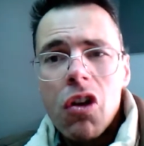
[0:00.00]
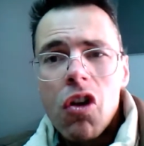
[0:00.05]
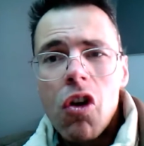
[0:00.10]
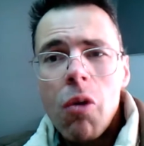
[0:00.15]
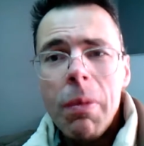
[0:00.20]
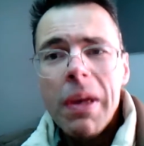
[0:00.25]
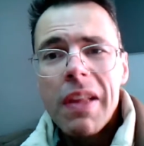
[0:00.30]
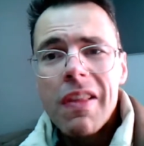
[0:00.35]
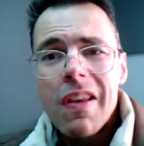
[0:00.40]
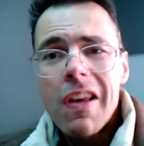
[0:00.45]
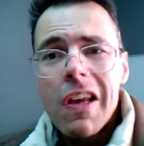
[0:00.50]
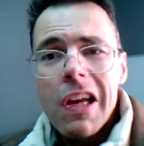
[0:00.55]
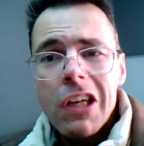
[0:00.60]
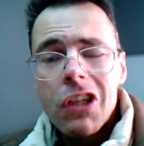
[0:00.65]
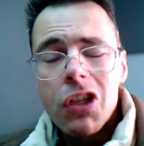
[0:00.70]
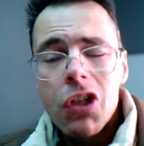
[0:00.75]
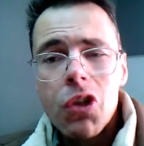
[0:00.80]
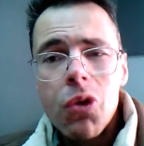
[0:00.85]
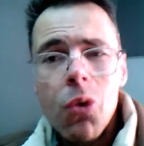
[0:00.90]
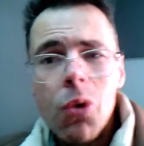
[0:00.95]
committing
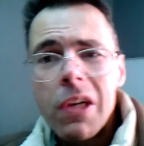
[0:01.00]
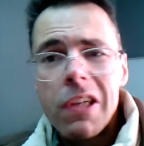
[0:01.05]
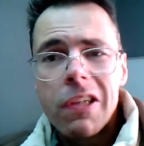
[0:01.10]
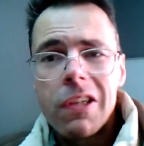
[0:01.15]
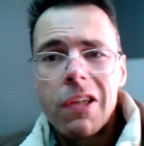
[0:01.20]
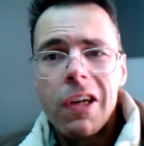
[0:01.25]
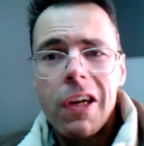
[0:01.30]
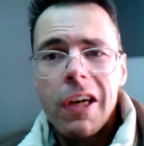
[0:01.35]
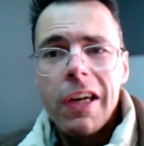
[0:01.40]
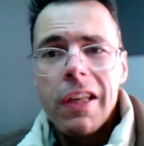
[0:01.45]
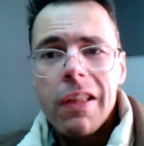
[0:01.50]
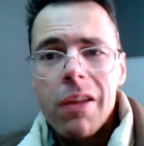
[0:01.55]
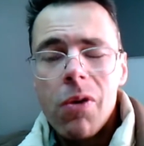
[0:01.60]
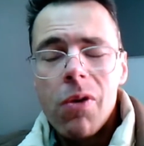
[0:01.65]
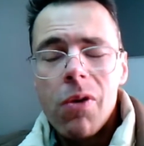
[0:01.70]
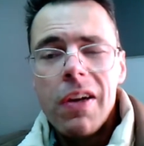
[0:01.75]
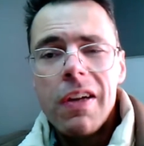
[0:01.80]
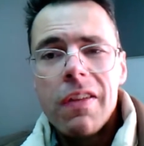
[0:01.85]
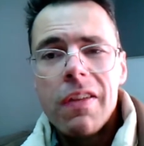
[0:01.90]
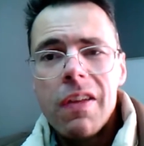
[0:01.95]
a suicide
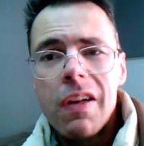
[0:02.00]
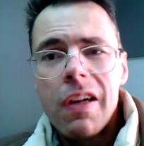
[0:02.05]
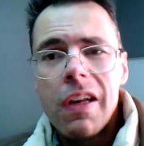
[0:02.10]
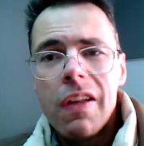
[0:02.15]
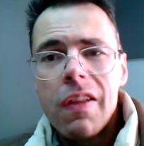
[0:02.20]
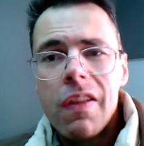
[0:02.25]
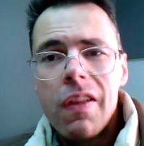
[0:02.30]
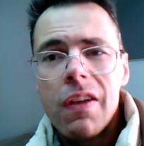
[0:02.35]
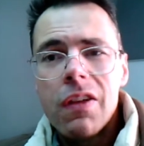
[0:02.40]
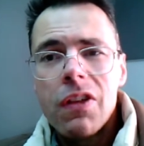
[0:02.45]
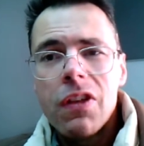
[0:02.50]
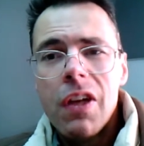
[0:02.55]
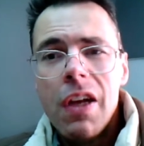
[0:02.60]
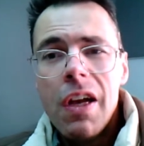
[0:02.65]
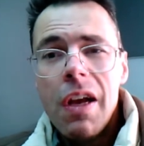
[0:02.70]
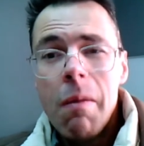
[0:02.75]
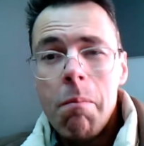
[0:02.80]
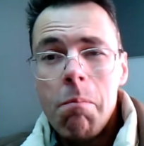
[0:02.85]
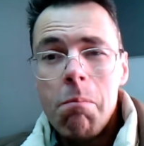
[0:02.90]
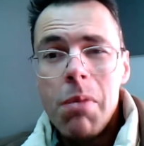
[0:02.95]
or anything like this,
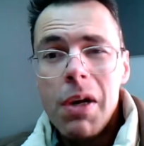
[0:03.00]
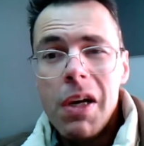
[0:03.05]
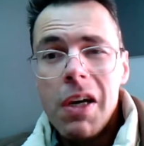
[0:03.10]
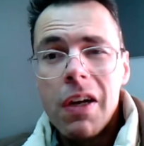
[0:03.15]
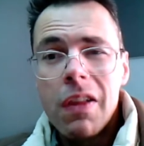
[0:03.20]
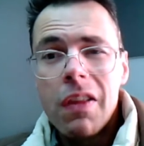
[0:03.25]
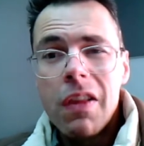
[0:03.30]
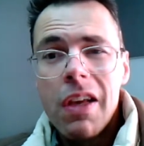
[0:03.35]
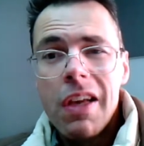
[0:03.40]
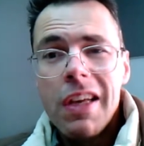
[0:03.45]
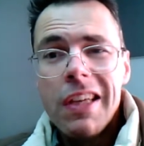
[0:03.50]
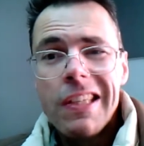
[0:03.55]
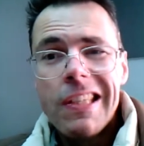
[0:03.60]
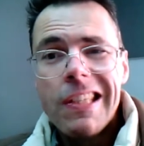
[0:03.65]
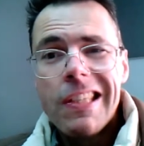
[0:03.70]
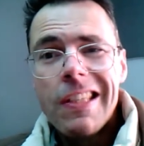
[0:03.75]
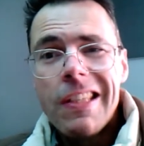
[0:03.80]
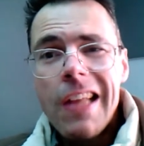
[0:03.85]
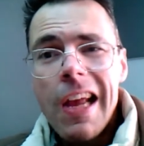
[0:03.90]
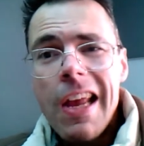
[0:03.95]
but
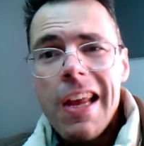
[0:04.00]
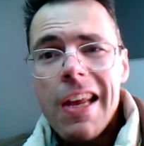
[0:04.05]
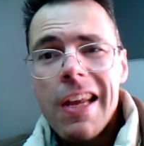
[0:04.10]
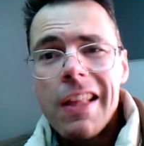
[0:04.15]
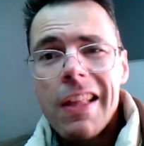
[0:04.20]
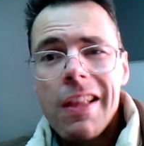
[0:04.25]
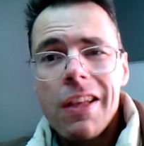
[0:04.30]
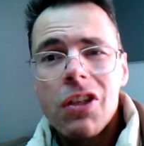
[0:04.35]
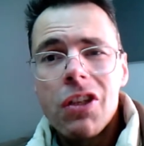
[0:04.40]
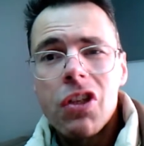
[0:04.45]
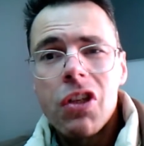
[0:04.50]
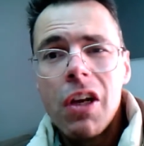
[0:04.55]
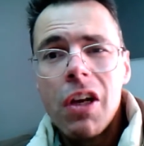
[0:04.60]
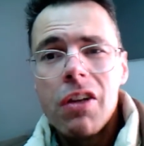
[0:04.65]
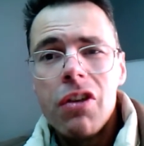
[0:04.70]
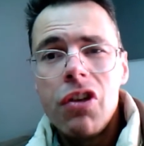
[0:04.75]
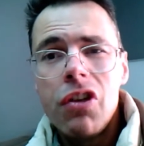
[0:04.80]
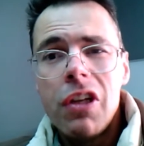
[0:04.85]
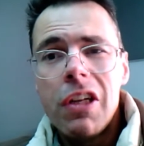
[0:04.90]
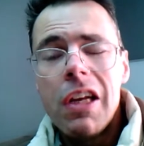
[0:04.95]
staying in this
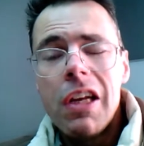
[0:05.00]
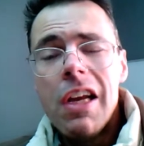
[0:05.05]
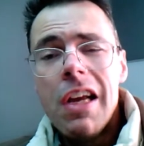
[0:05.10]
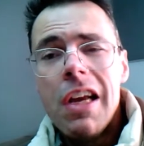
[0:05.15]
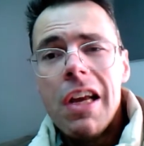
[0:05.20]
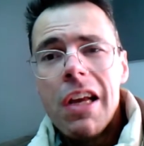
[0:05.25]
country,